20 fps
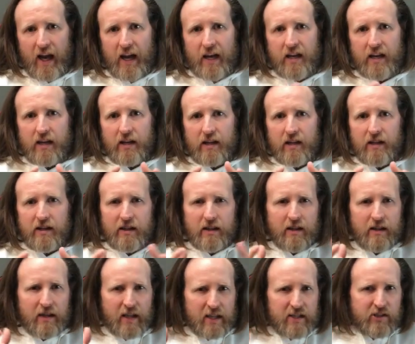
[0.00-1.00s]
And
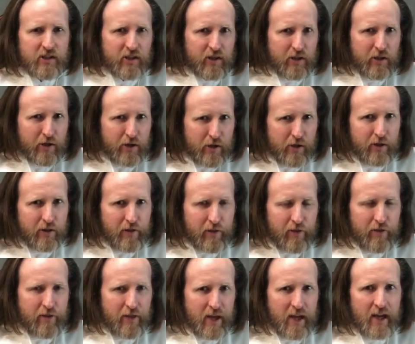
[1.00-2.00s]
that's a good
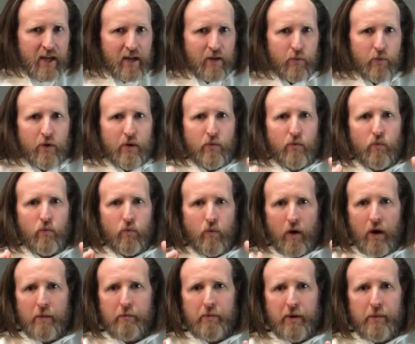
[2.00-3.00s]
thing. We
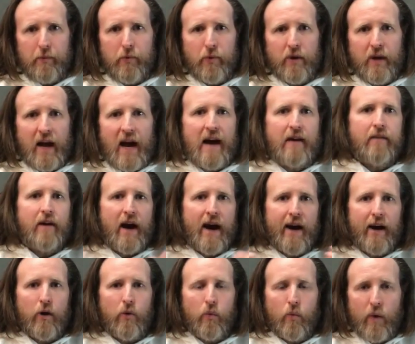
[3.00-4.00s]
want people to have
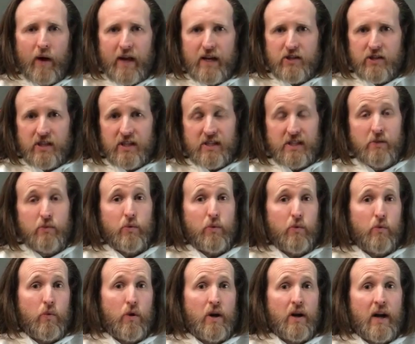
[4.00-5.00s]
higher wages and we
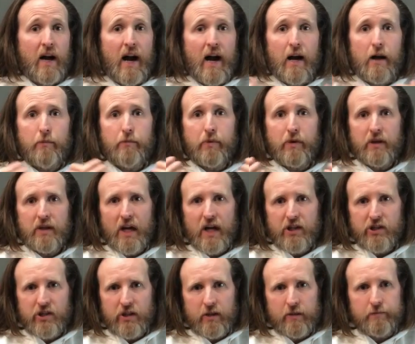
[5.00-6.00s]
want higher
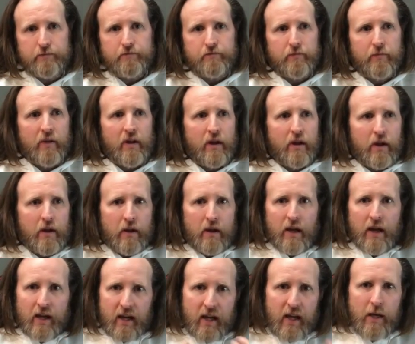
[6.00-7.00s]
production.
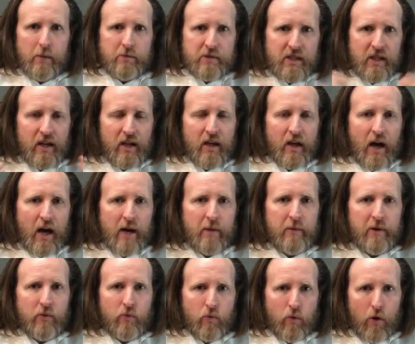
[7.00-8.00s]
It keeps the
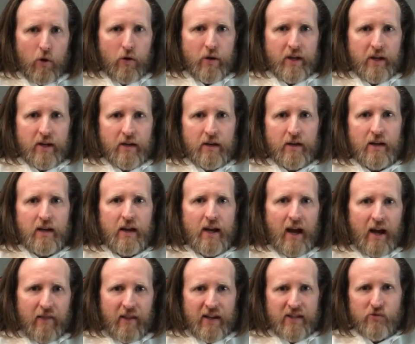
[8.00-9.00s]
economy rolling.
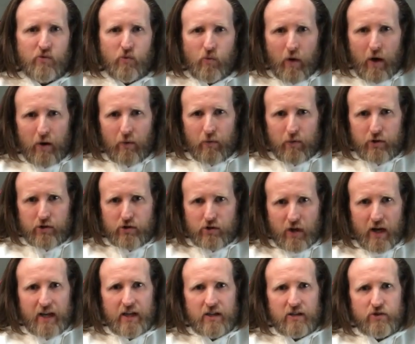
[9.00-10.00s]
And that's what we're
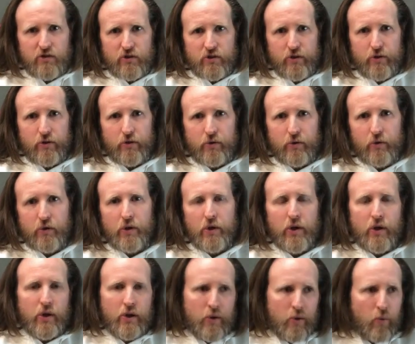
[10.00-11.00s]
trying to do
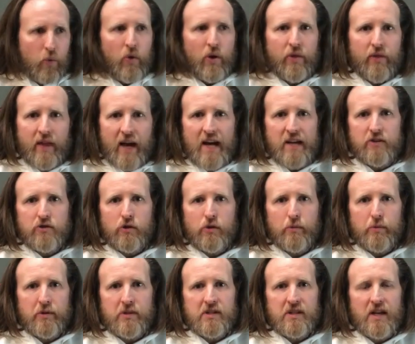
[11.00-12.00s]
with that
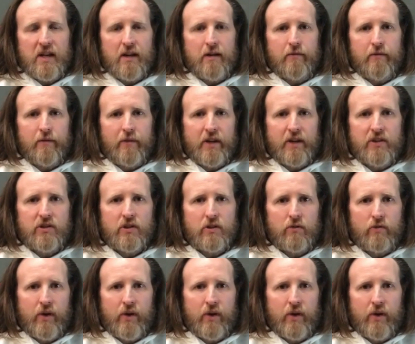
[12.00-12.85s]
2% inflation